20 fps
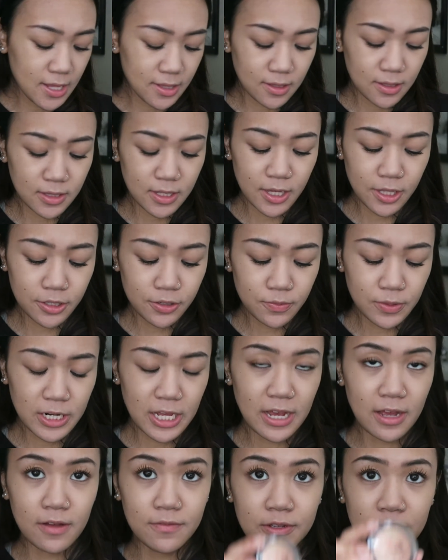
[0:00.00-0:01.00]
And then the other one
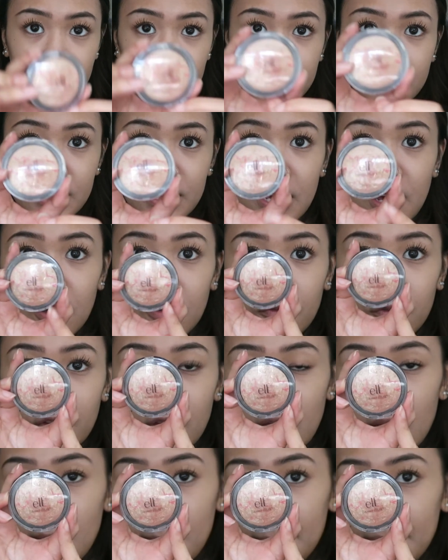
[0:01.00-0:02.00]
I have here is the e.l.f.
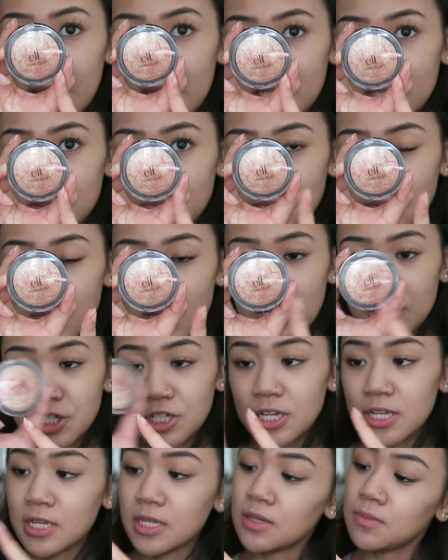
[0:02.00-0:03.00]
Baked
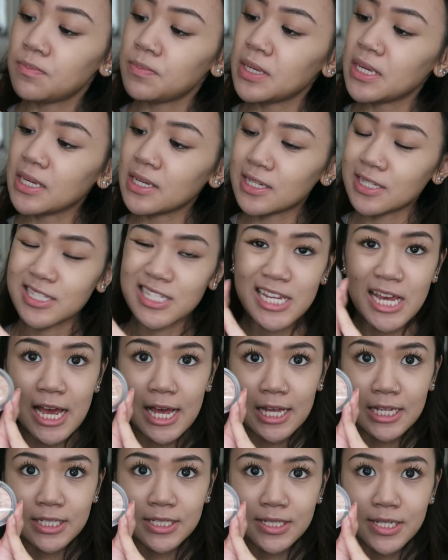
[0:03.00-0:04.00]
Blush in
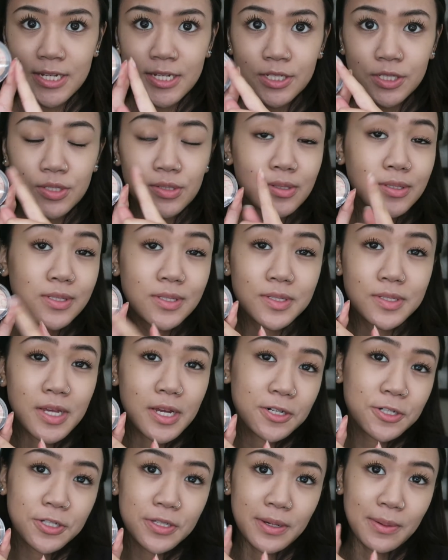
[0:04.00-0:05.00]
Pinktastic. So this is
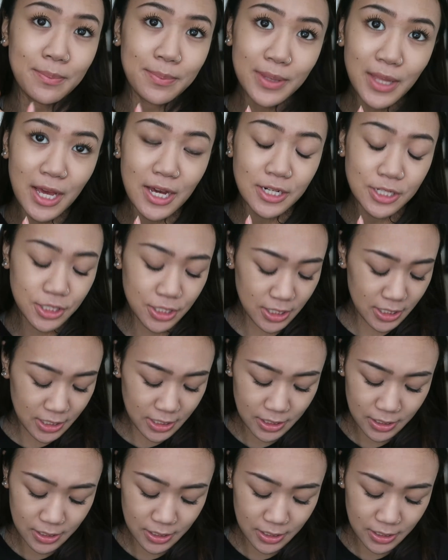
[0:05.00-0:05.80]
actually a blush.